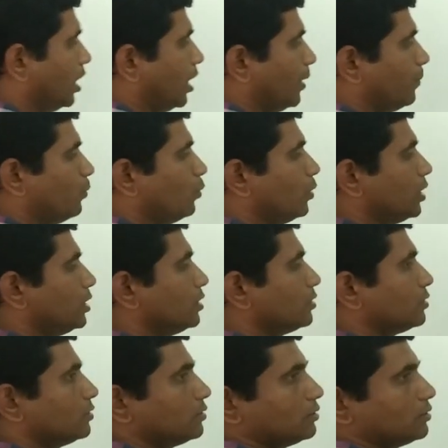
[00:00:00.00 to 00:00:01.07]

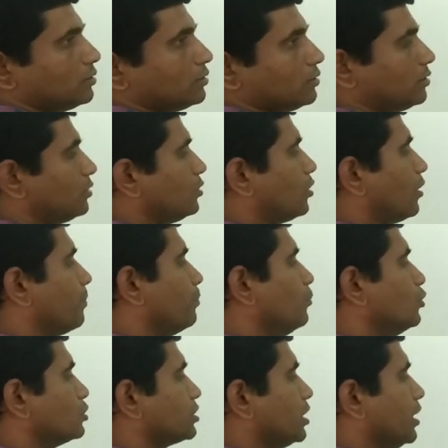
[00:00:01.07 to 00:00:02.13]
upward
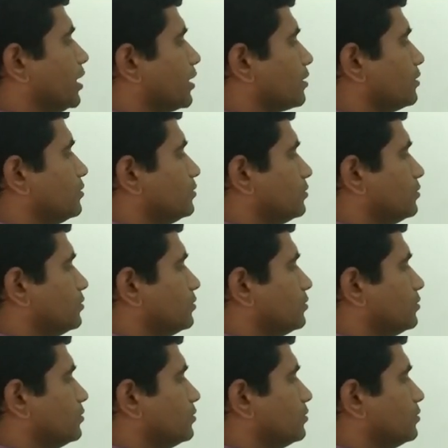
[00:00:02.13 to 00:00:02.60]
topmost layer.